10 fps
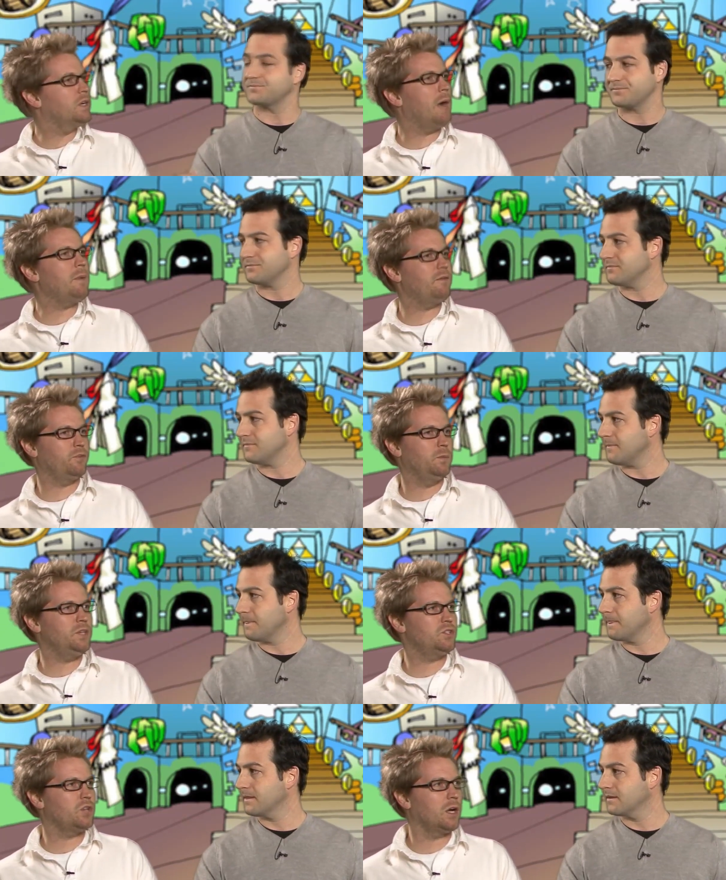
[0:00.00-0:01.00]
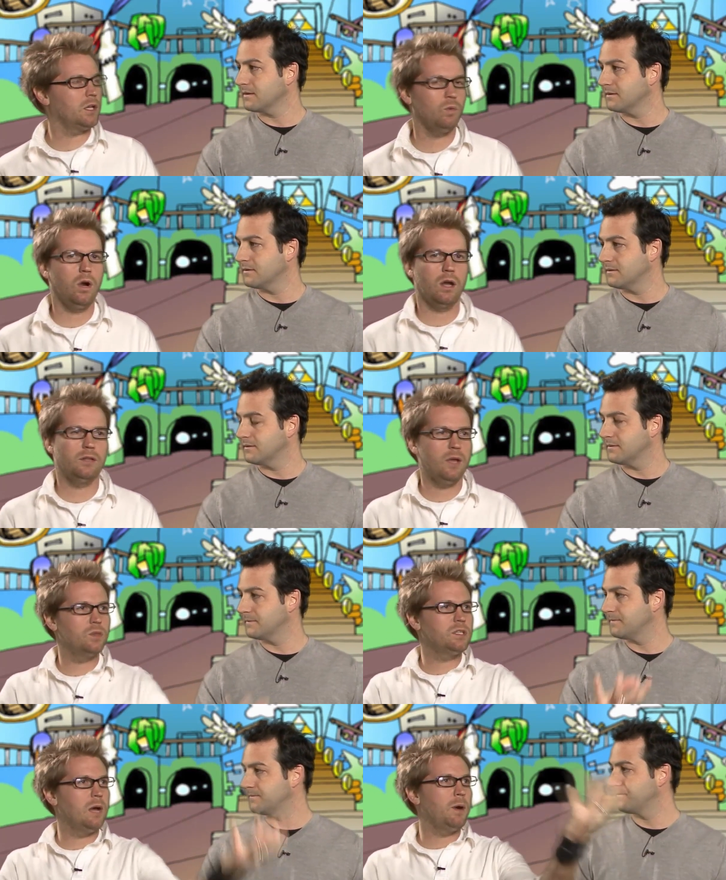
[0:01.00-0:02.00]
Speaker 1: combat for me started where they
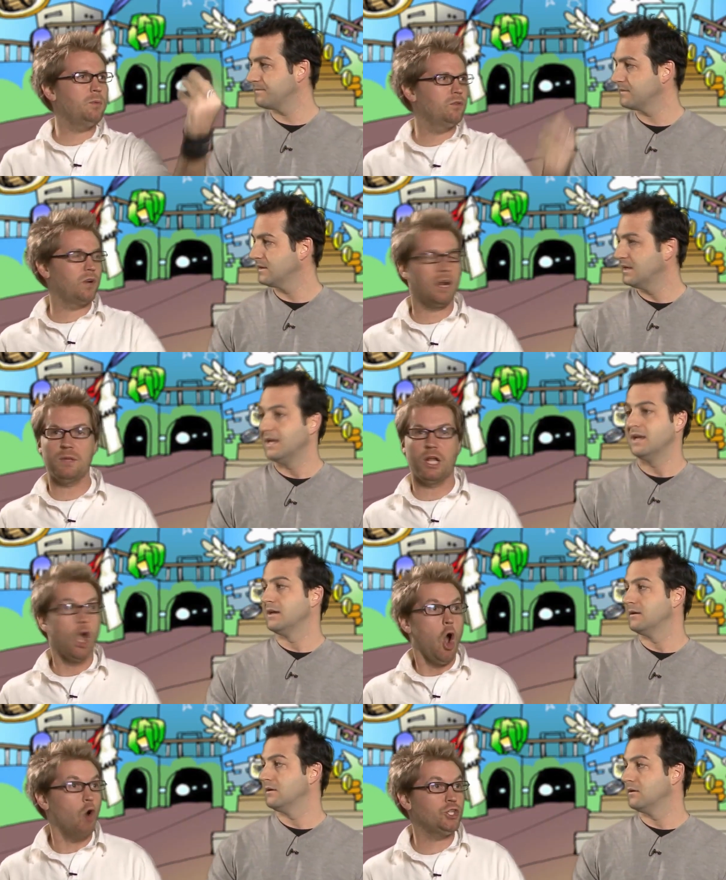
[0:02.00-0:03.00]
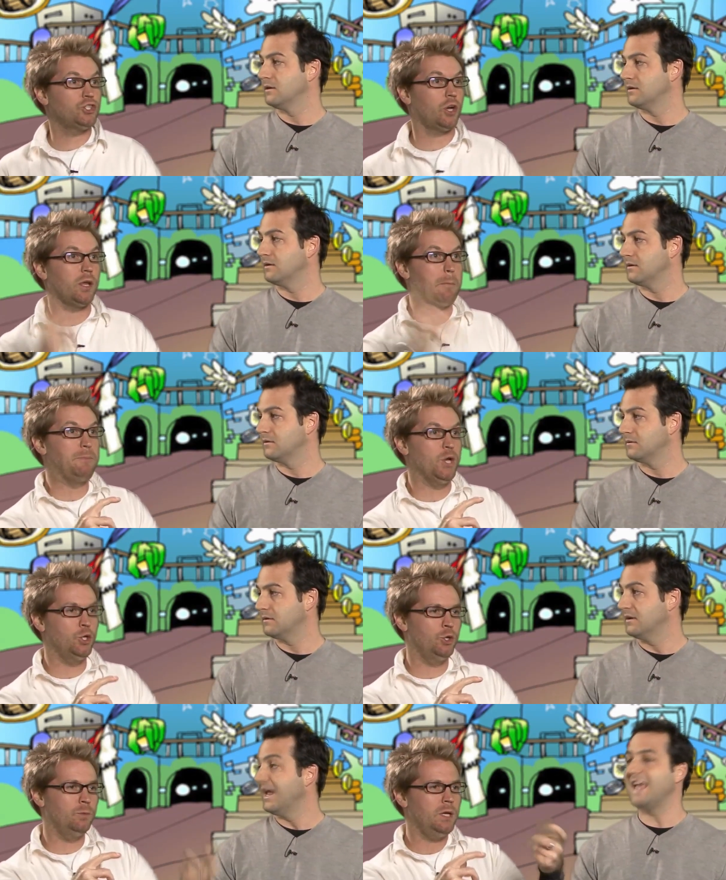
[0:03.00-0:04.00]
would come up over and I'd be like, oh shit, it's starting.
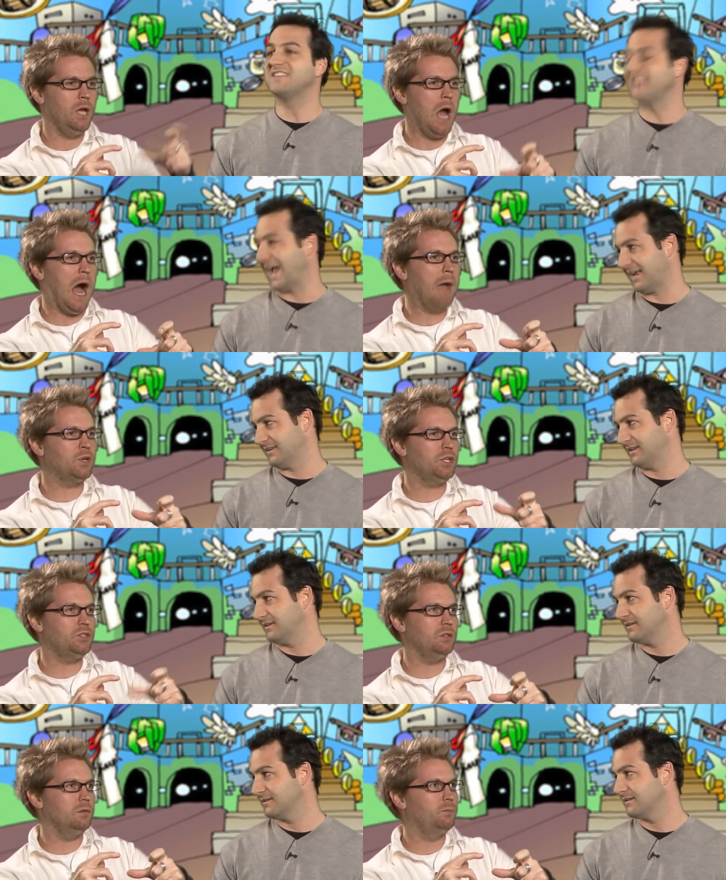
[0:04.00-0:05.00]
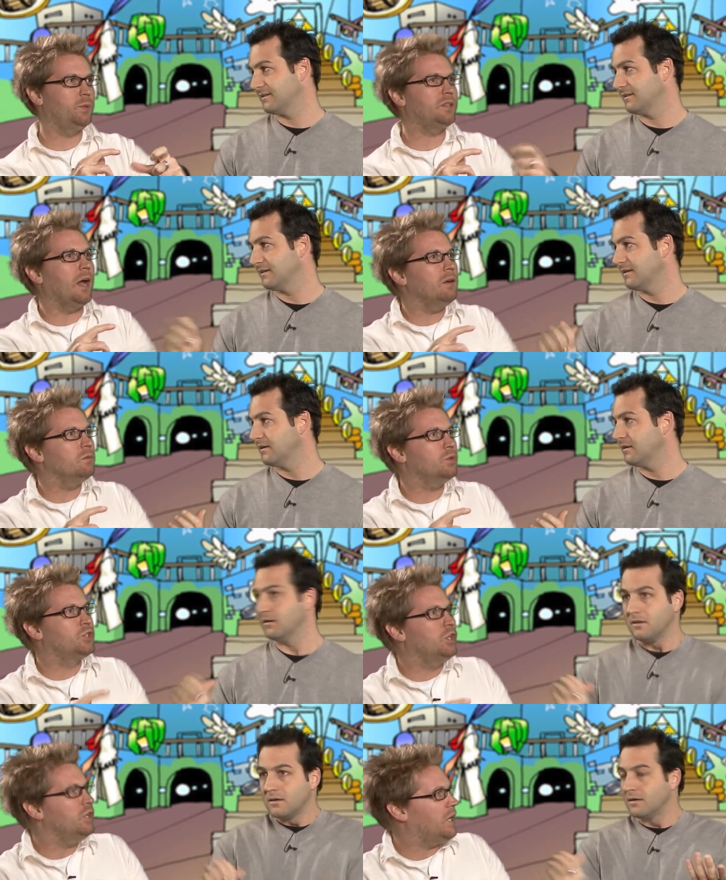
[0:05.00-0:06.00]
Boom. Exactly. I'm gonna do. But that was
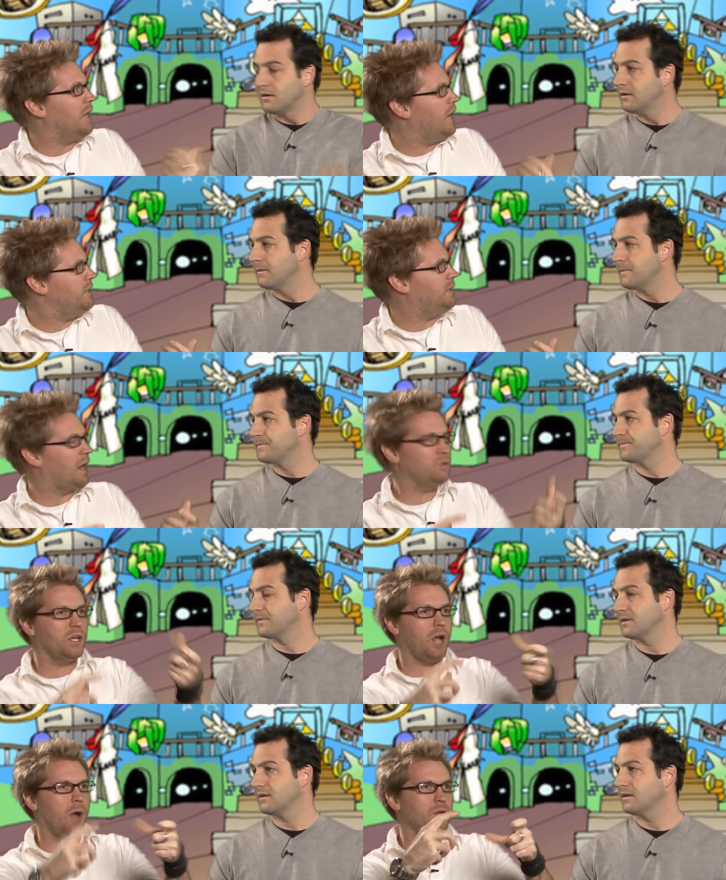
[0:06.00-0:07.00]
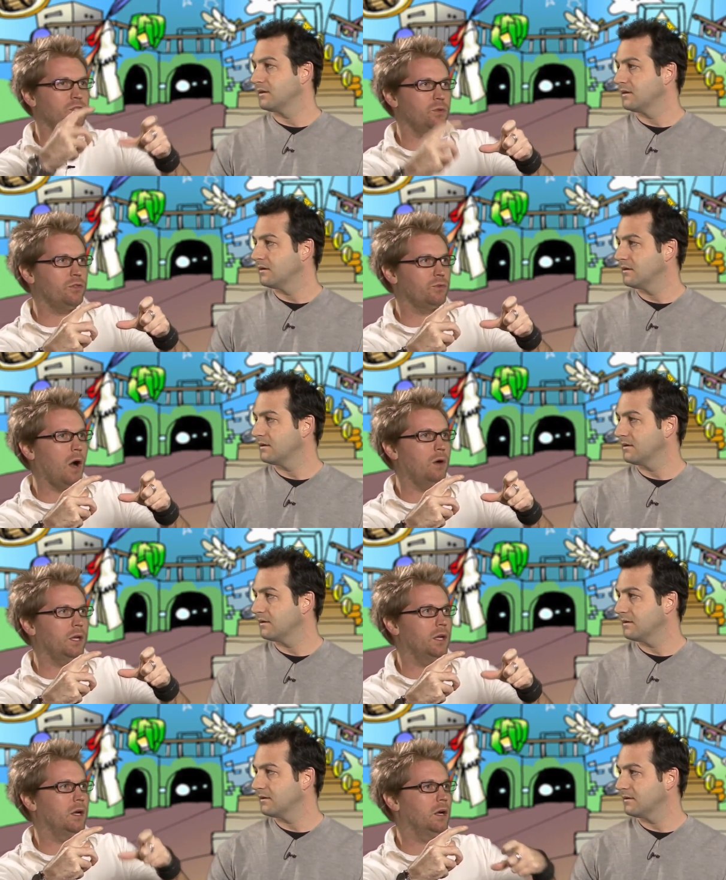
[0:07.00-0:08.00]
good. I like that. I was like, I'm gonna do a throw
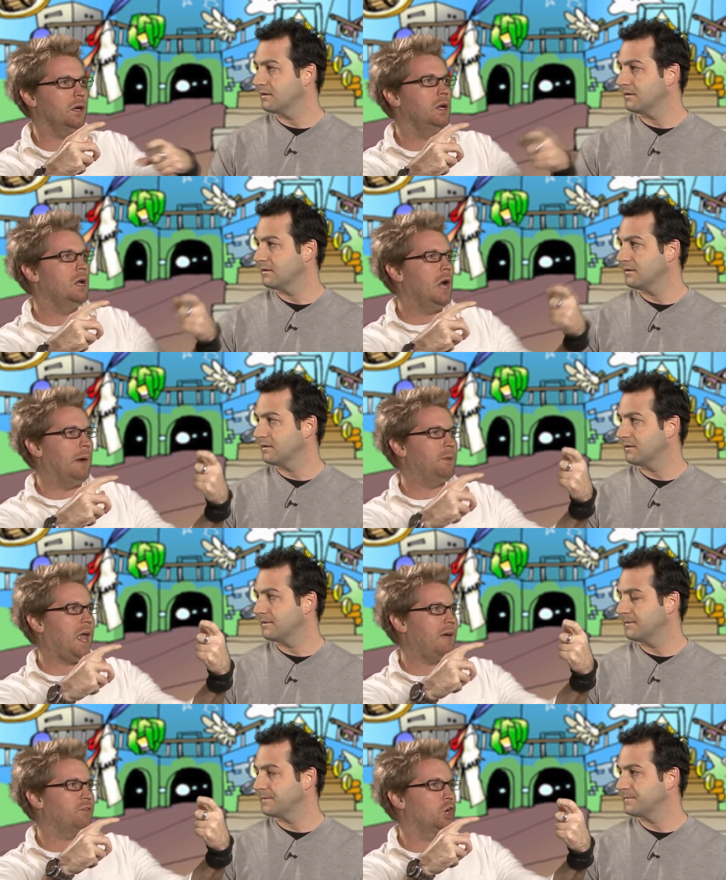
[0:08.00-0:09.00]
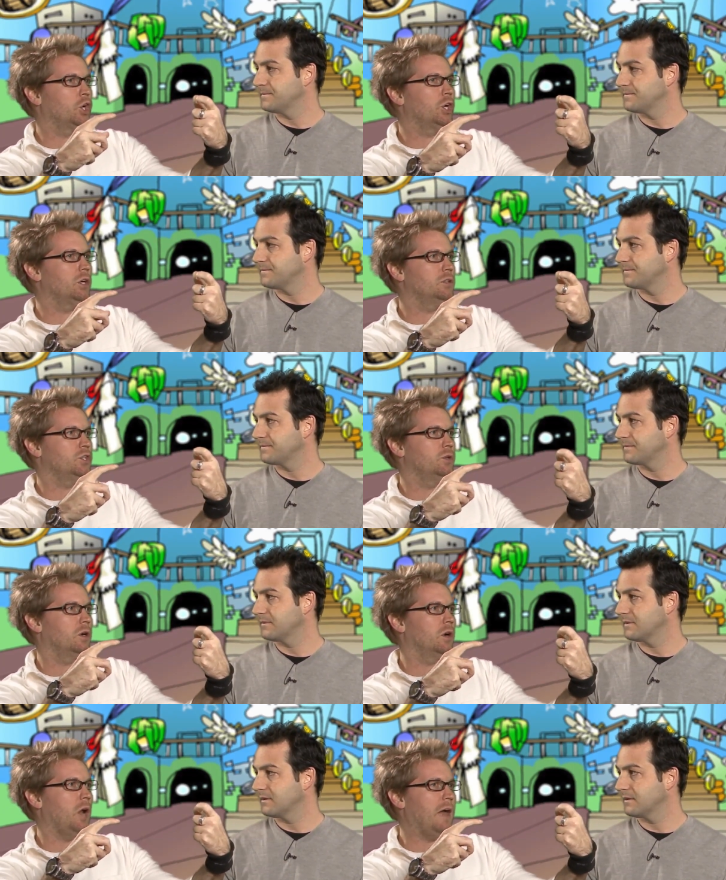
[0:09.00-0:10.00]
here. I'm gonna have her do
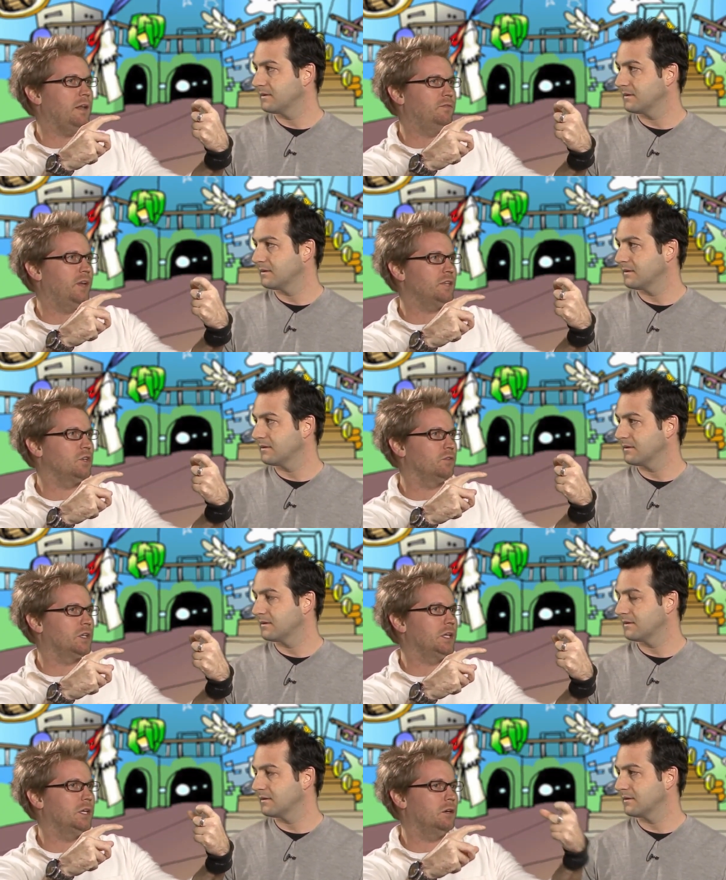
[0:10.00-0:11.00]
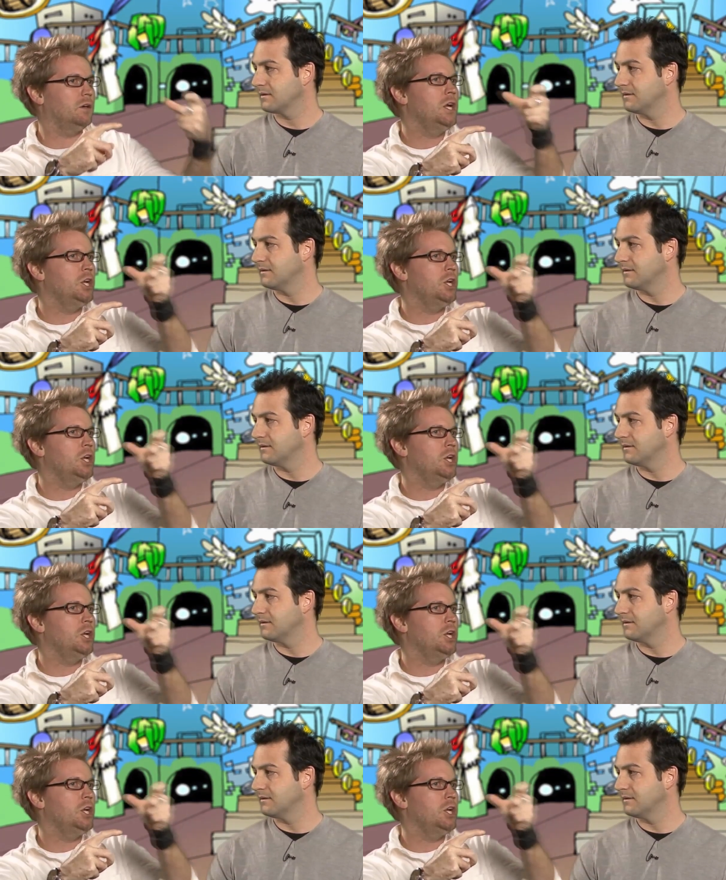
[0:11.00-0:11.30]
her advanced overkill.